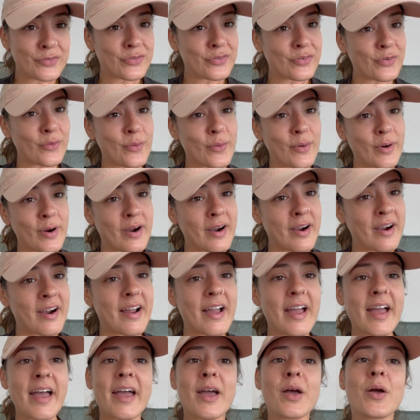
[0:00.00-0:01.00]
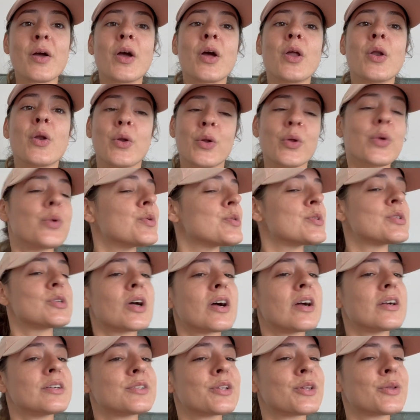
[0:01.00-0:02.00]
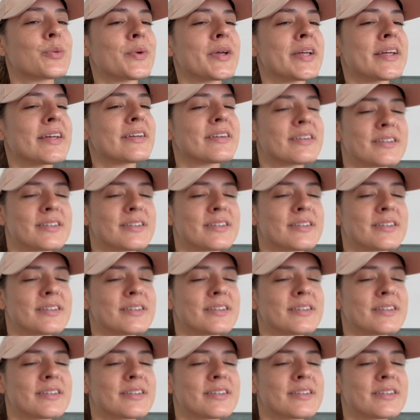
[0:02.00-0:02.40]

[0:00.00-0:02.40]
for a new start to the week.